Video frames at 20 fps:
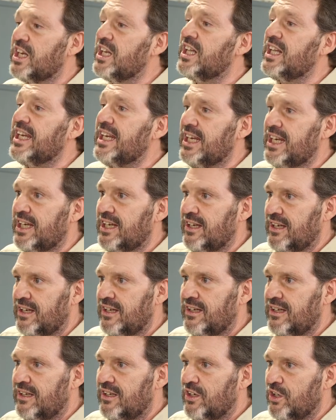clean
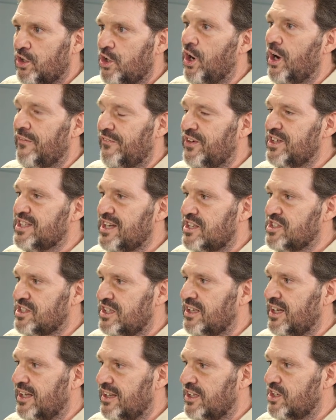coffee
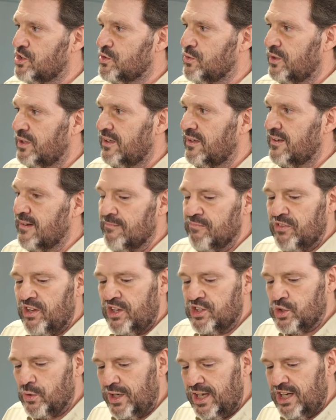tasting like this one.
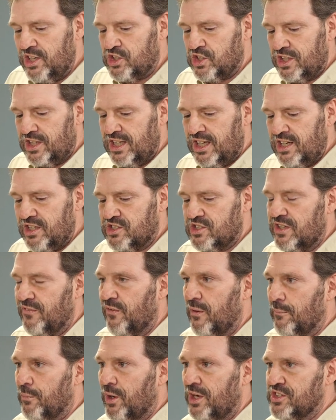And so, each of these
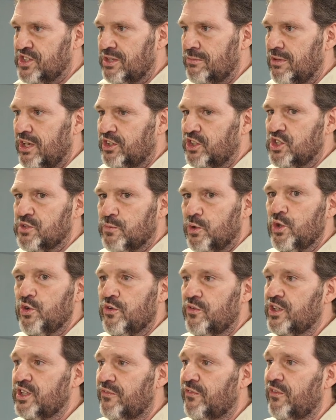different processing methods
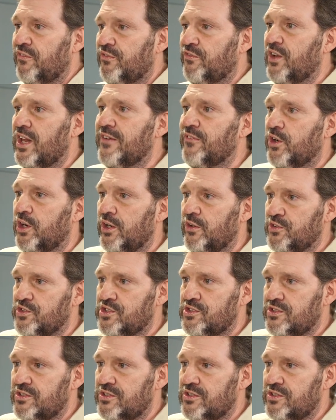produce different flavor notes.